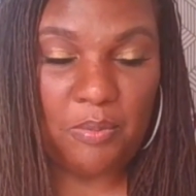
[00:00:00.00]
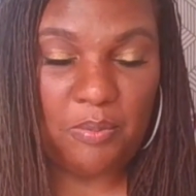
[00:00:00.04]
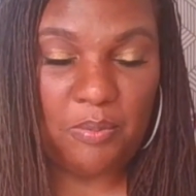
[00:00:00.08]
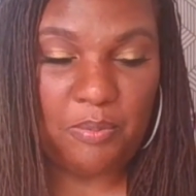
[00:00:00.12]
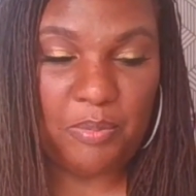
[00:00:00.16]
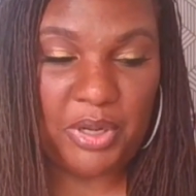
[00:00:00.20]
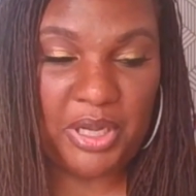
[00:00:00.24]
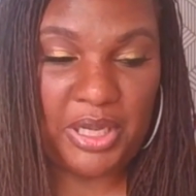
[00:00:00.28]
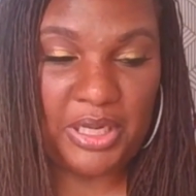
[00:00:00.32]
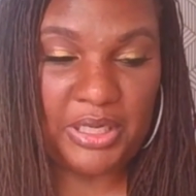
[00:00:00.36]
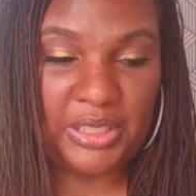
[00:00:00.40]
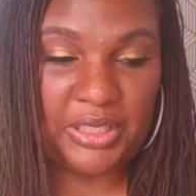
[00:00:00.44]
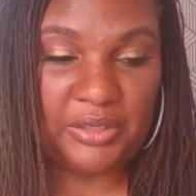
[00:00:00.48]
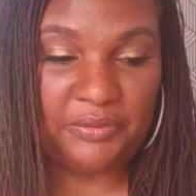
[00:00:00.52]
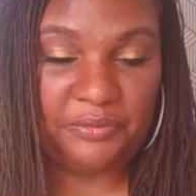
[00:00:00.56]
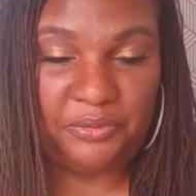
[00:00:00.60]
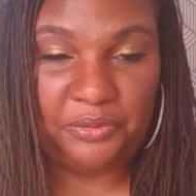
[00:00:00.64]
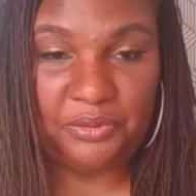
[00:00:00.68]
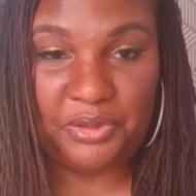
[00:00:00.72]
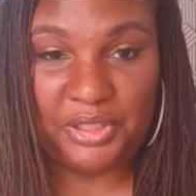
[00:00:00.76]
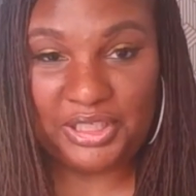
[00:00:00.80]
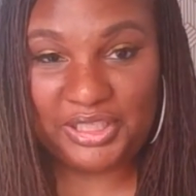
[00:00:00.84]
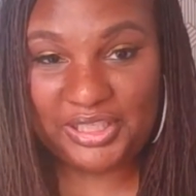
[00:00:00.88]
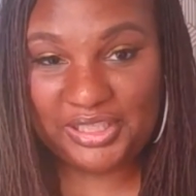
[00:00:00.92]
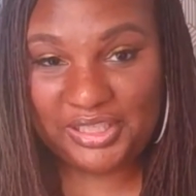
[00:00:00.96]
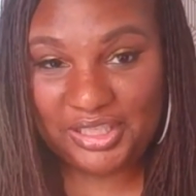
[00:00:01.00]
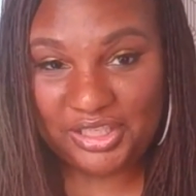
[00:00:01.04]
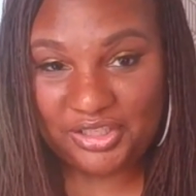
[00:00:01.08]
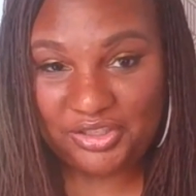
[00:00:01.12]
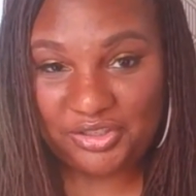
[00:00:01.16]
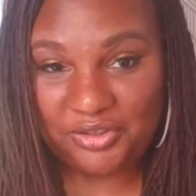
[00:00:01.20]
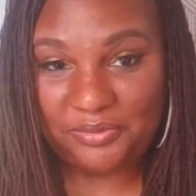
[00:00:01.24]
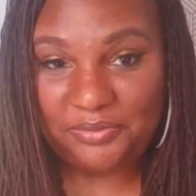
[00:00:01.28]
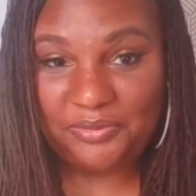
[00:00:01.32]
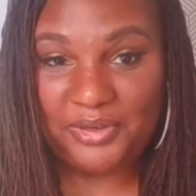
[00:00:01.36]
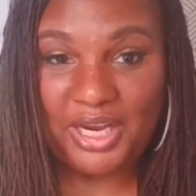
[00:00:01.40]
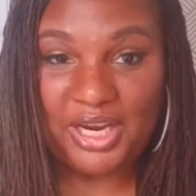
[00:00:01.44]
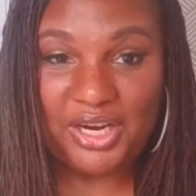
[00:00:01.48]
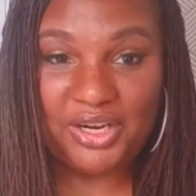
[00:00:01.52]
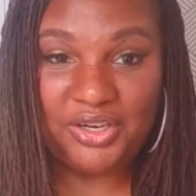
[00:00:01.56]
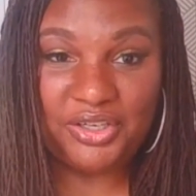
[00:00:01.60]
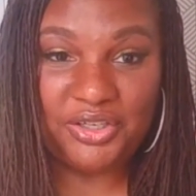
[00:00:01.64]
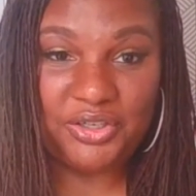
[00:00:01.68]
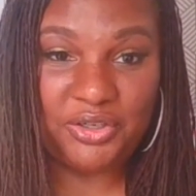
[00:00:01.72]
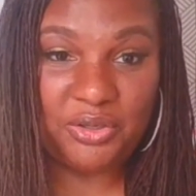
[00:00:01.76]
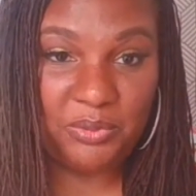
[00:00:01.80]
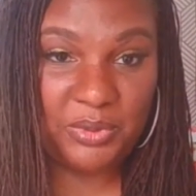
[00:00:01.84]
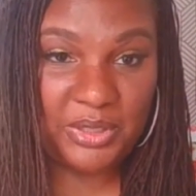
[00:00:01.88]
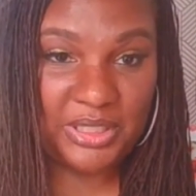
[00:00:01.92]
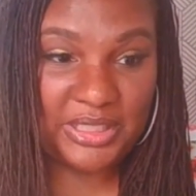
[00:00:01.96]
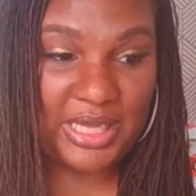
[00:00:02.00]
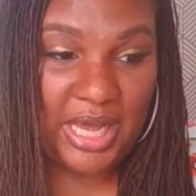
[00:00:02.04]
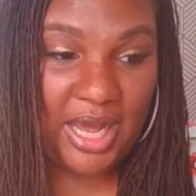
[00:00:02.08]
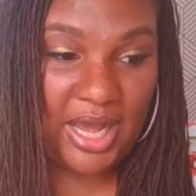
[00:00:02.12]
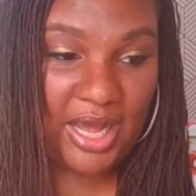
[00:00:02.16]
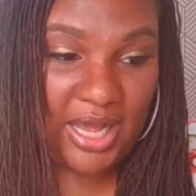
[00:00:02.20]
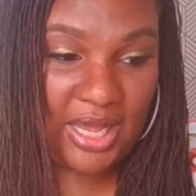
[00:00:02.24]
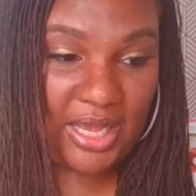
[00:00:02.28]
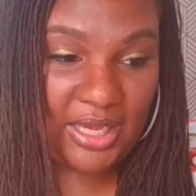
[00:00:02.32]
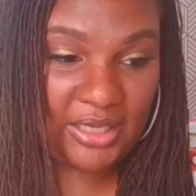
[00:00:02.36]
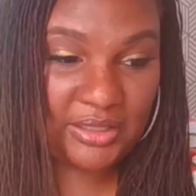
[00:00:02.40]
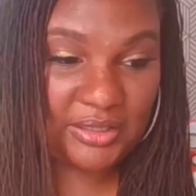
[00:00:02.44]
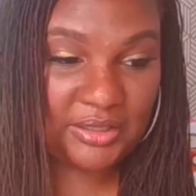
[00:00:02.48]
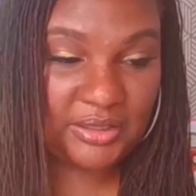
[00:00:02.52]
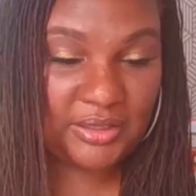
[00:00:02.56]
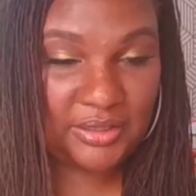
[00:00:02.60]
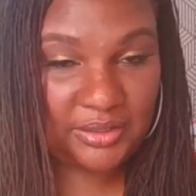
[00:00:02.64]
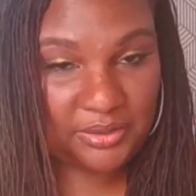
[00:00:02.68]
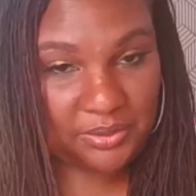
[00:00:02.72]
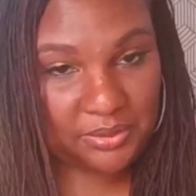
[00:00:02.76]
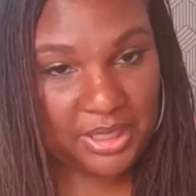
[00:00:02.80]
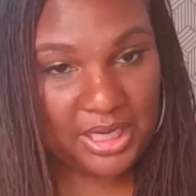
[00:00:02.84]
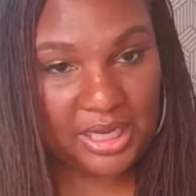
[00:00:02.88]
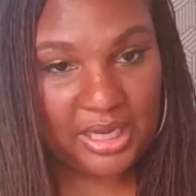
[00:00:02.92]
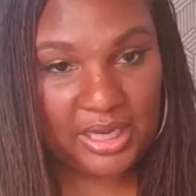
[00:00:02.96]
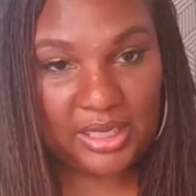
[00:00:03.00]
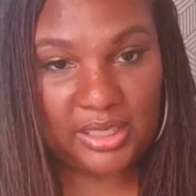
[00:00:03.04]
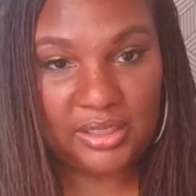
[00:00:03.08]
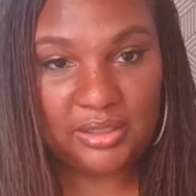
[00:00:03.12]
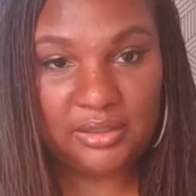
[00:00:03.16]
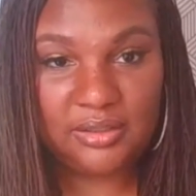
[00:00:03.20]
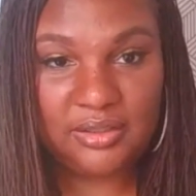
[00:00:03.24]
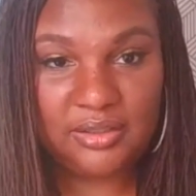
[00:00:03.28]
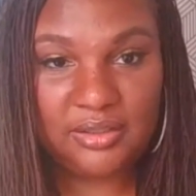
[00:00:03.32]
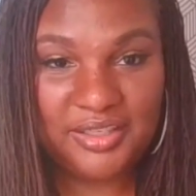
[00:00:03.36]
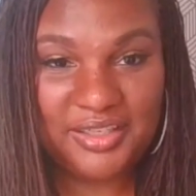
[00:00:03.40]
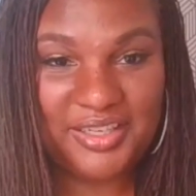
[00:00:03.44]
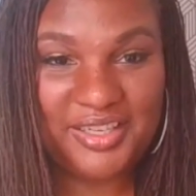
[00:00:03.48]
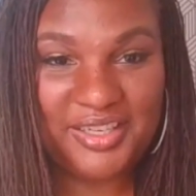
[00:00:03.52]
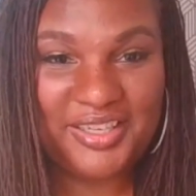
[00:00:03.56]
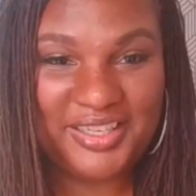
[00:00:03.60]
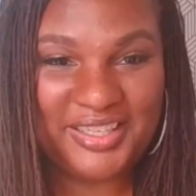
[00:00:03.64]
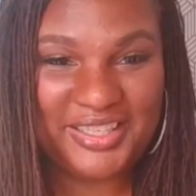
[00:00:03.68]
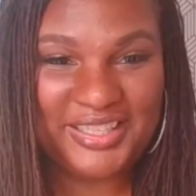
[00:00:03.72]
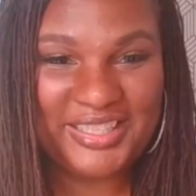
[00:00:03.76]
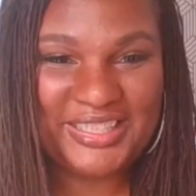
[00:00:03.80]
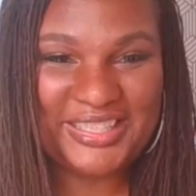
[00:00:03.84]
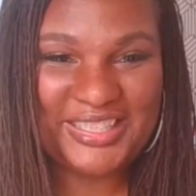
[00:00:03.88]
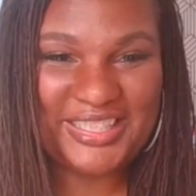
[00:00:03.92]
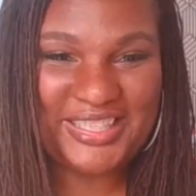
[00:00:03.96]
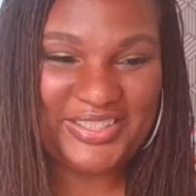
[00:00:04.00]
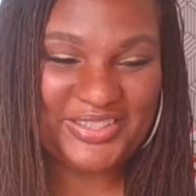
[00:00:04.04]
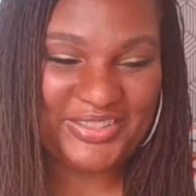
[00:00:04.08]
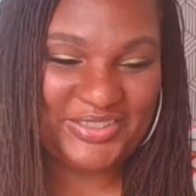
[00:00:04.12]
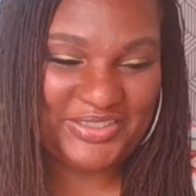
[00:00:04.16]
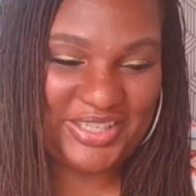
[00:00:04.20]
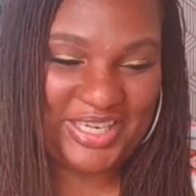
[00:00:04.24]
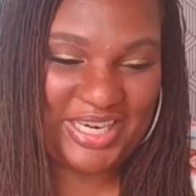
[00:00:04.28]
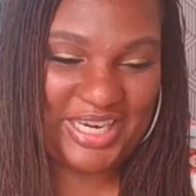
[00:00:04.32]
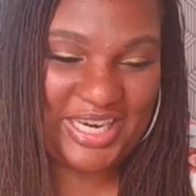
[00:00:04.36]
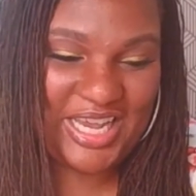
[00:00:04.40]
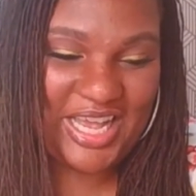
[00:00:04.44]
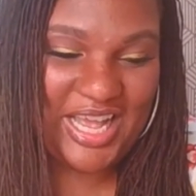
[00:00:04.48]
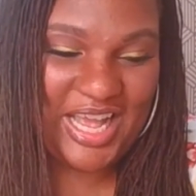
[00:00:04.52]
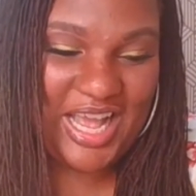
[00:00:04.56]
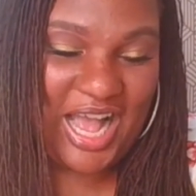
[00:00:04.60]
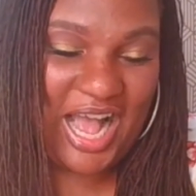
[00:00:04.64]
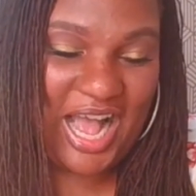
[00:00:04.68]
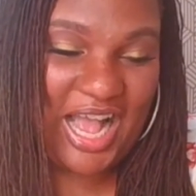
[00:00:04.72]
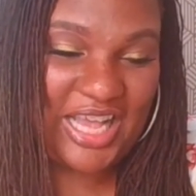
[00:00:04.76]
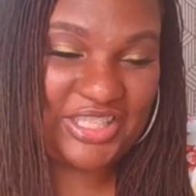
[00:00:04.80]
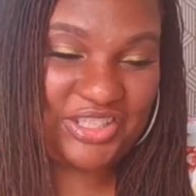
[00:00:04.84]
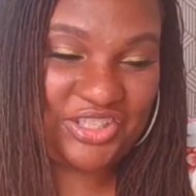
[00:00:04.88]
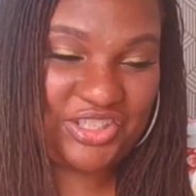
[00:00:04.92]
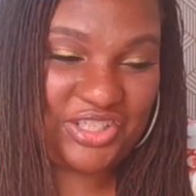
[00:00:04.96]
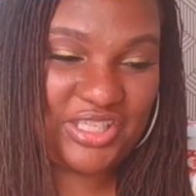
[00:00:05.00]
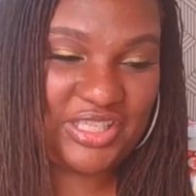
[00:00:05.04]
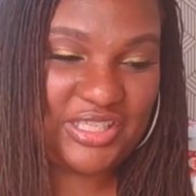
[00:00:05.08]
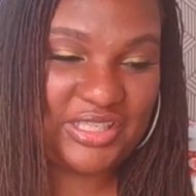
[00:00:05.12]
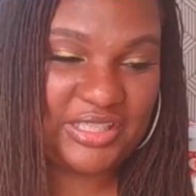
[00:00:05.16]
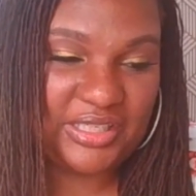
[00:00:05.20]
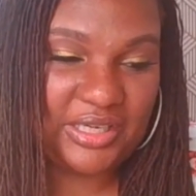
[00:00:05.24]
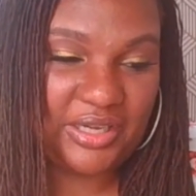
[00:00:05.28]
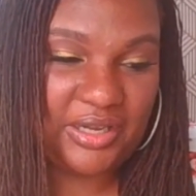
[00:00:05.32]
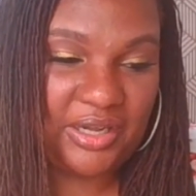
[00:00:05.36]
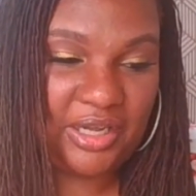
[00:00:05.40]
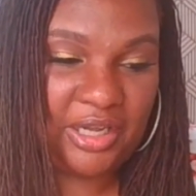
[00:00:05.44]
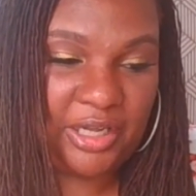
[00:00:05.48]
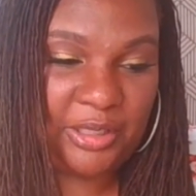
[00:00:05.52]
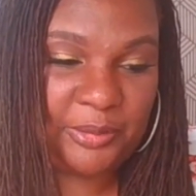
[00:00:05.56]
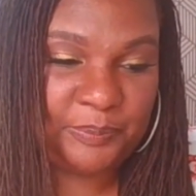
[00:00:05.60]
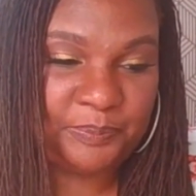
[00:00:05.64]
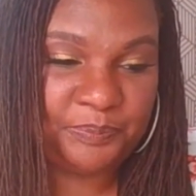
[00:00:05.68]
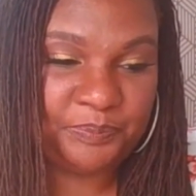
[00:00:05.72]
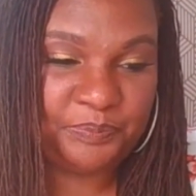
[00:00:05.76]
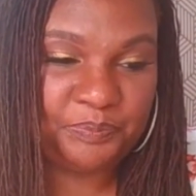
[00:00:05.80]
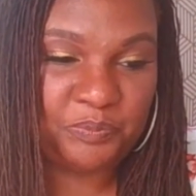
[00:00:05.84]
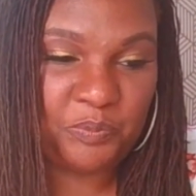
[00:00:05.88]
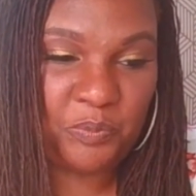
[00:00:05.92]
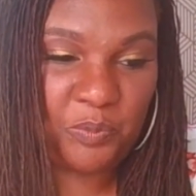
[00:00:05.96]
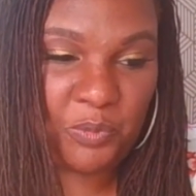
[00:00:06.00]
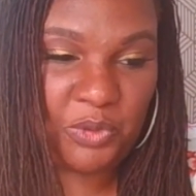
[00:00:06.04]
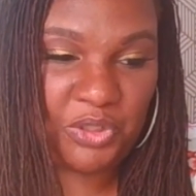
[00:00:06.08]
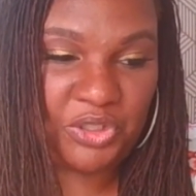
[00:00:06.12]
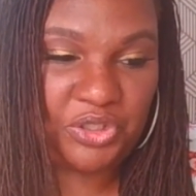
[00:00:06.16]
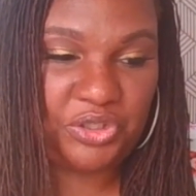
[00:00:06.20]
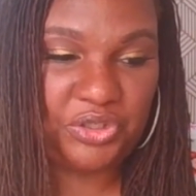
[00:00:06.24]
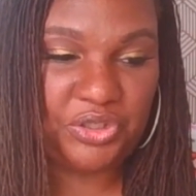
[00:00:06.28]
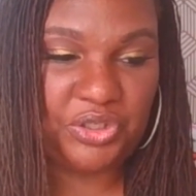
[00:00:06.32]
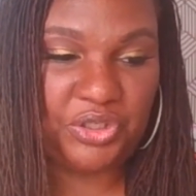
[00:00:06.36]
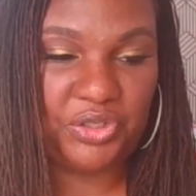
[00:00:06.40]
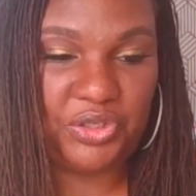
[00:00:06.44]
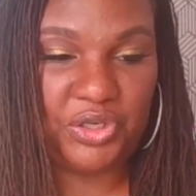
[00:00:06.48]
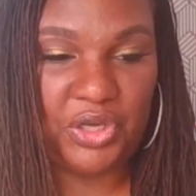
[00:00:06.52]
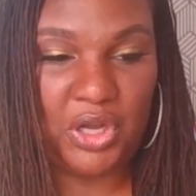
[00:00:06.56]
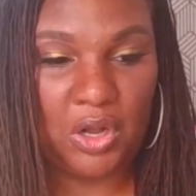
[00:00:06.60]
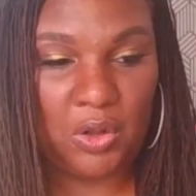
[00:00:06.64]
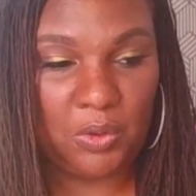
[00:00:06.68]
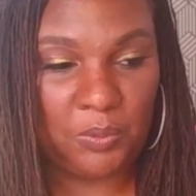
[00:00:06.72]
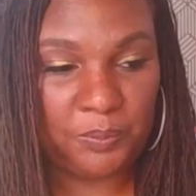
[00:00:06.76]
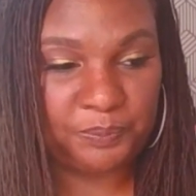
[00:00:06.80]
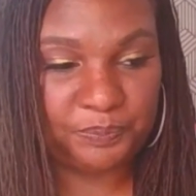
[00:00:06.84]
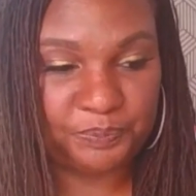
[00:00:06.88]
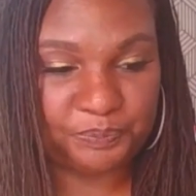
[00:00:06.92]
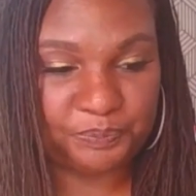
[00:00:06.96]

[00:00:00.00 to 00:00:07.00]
But if you need to touch the fire to know it's hot, it's okay. It's all right. I just want you to know